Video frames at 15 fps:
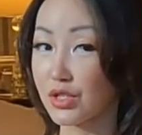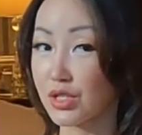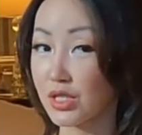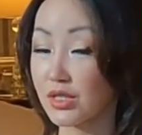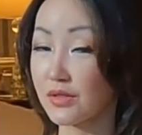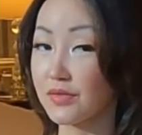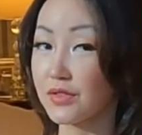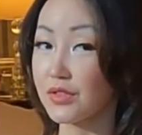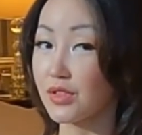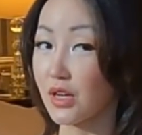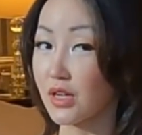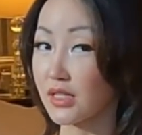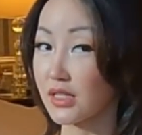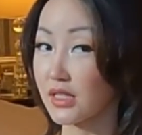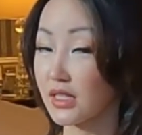Chief
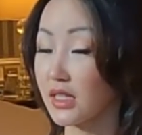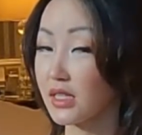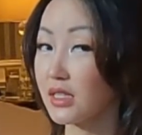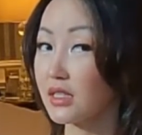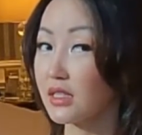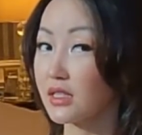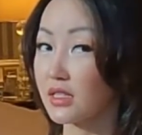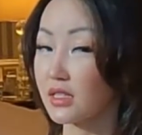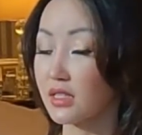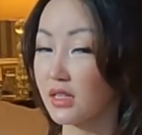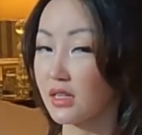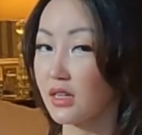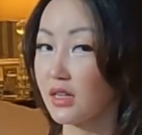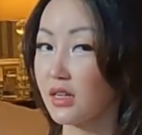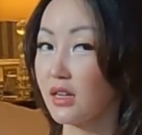Justice. Uh
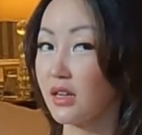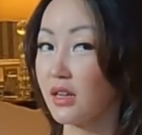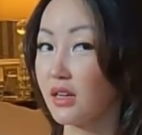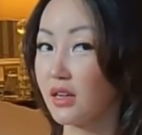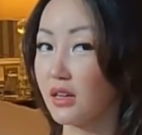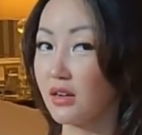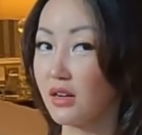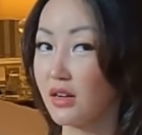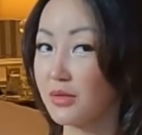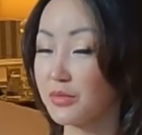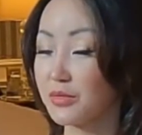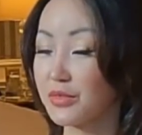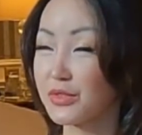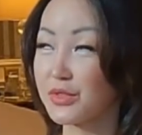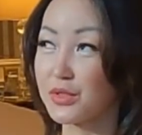huh.
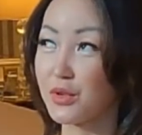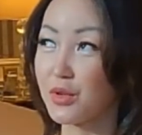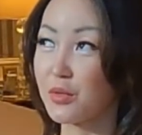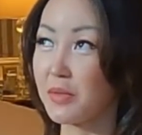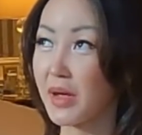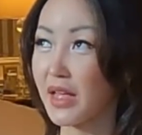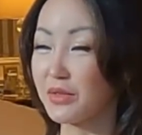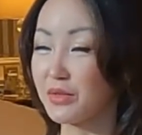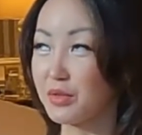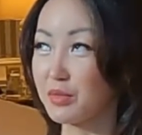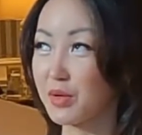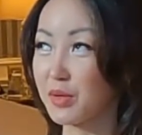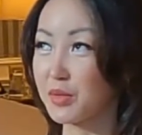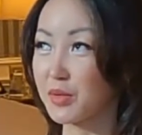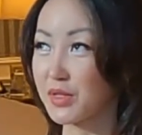I'm so bad
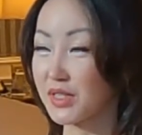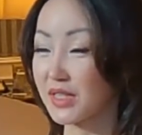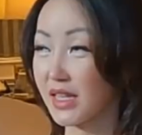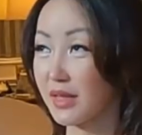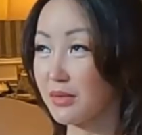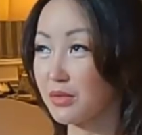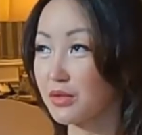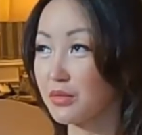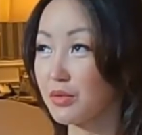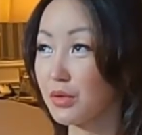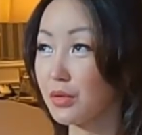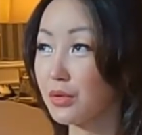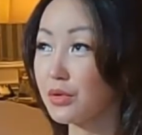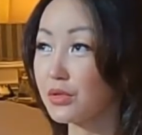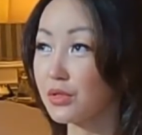with people's names.
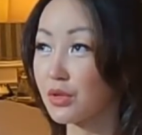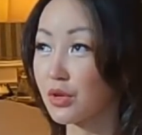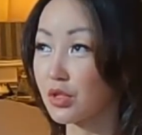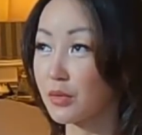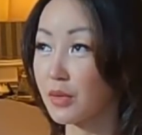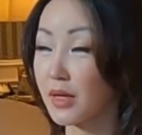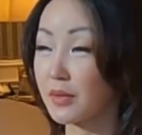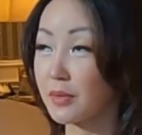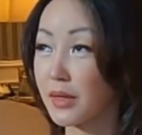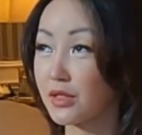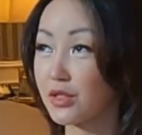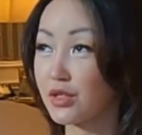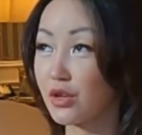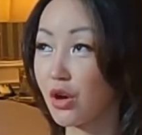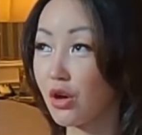We also talked about it,
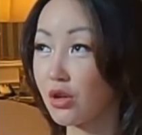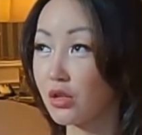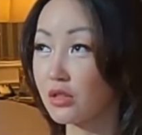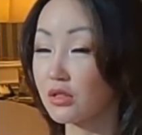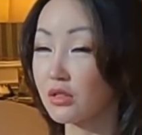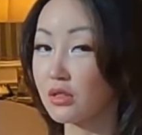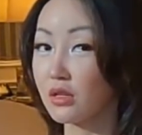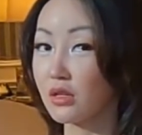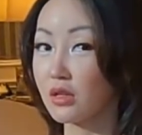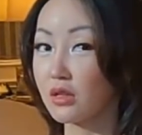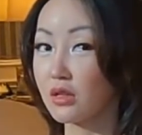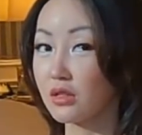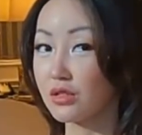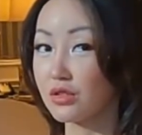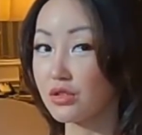but John,
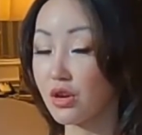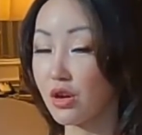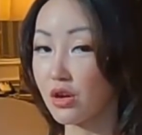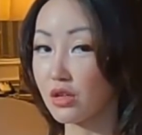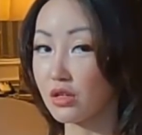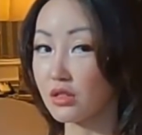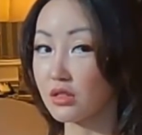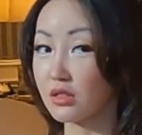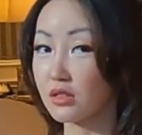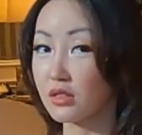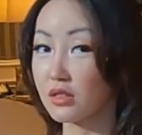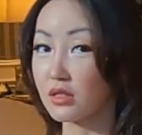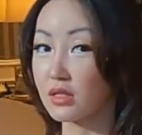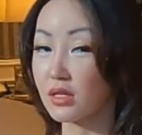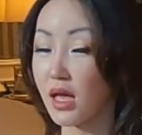
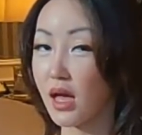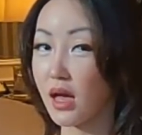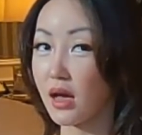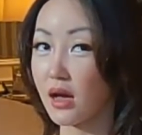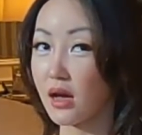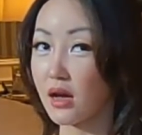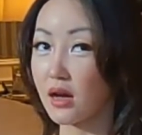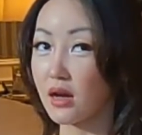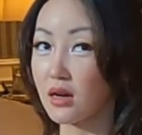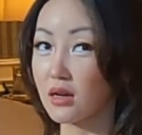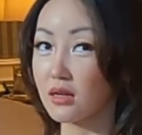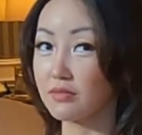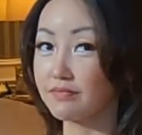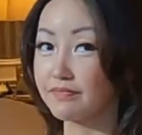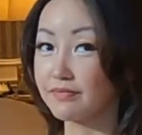John,
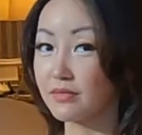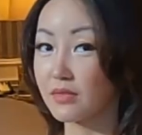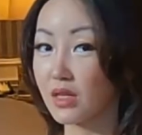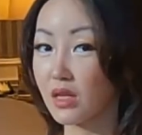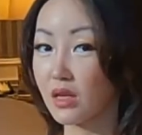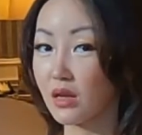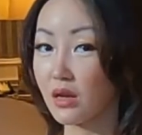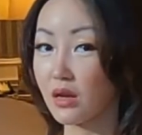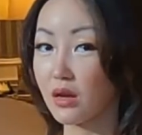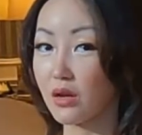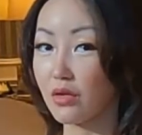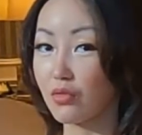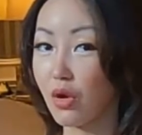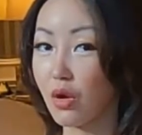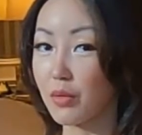um,
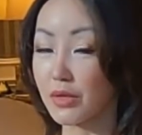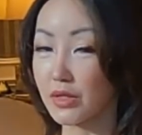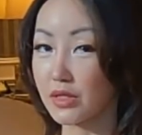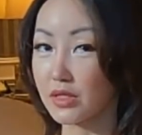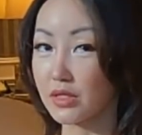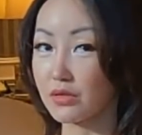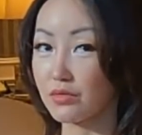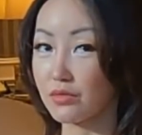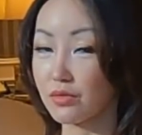Roberts.